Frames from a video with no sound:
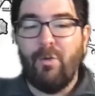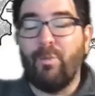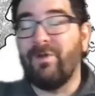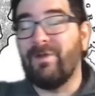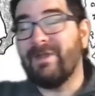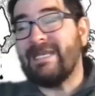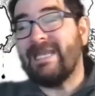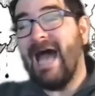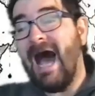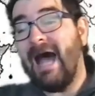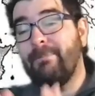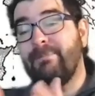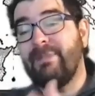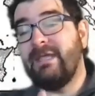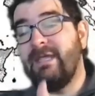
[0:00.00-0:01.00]
will
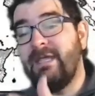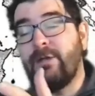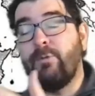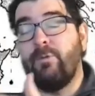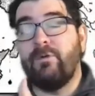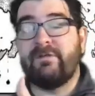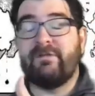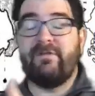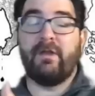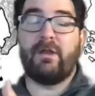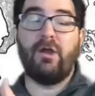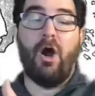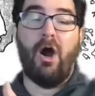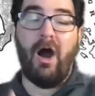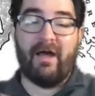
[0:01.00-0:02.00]
not be equal to the
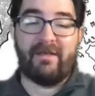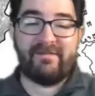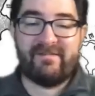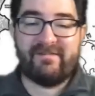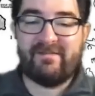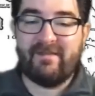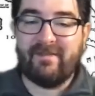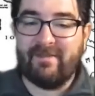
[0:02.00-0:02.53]
costs